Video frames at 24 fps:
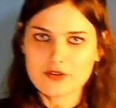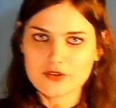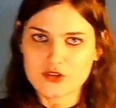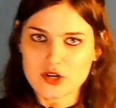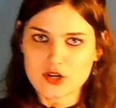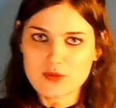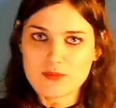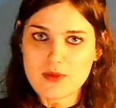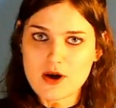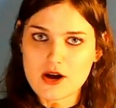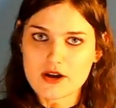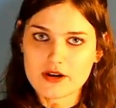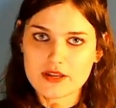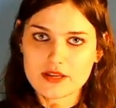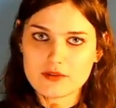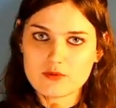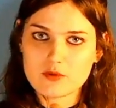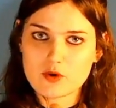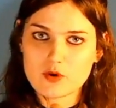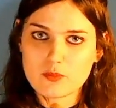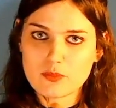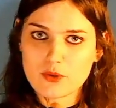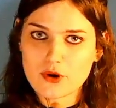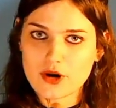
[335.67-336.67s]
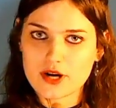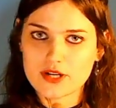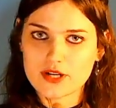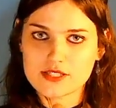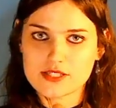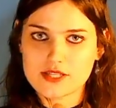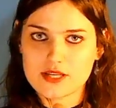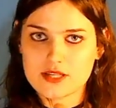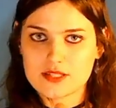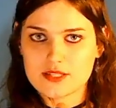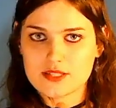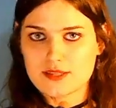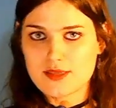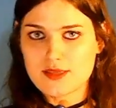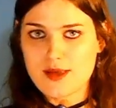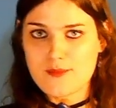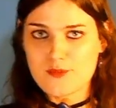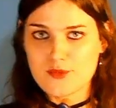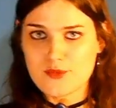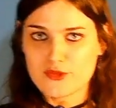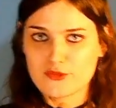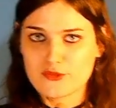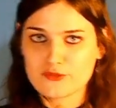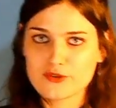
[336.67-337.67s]
your body will process them
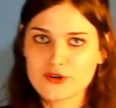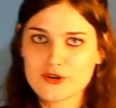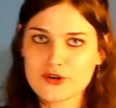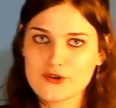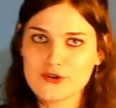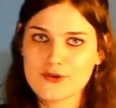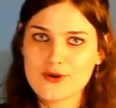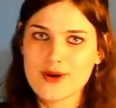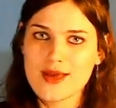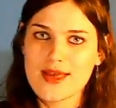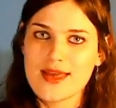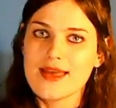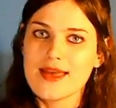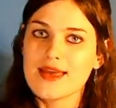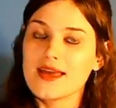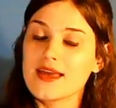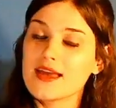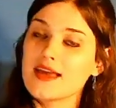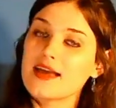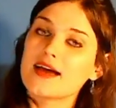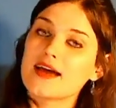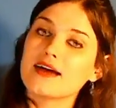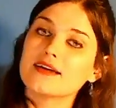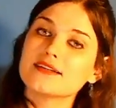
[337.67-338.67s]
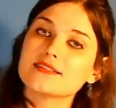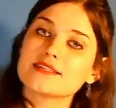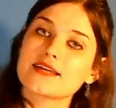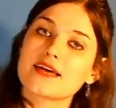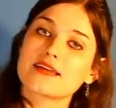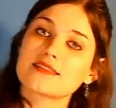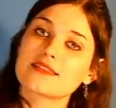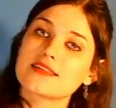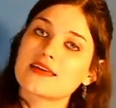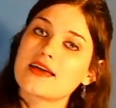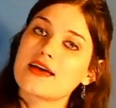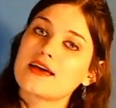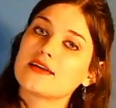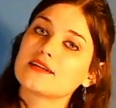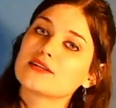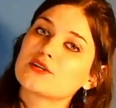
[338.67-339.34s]
through, and at the end